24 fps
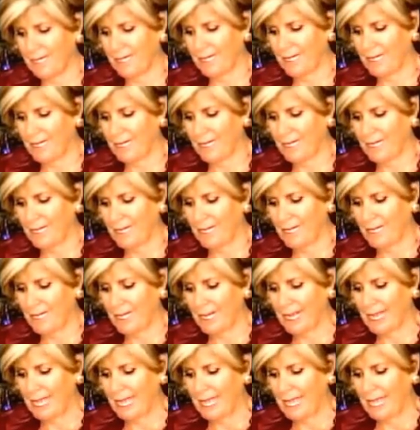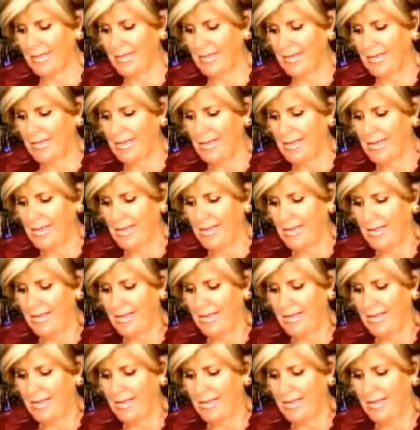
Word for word: card debt. I don't know how to